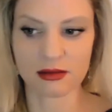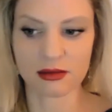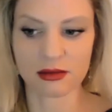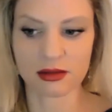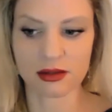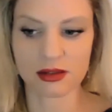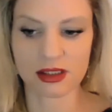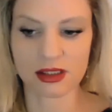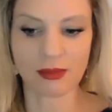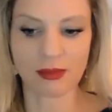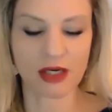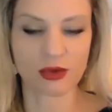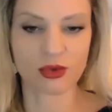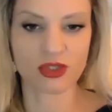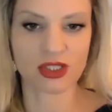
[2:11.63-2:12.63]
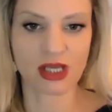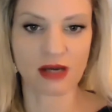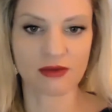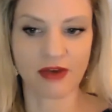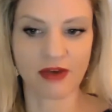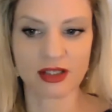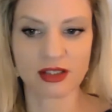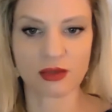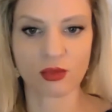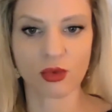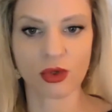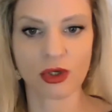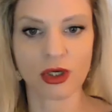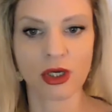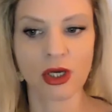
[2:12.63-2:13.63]
somebody who fights in
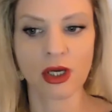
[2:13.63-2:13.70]
war.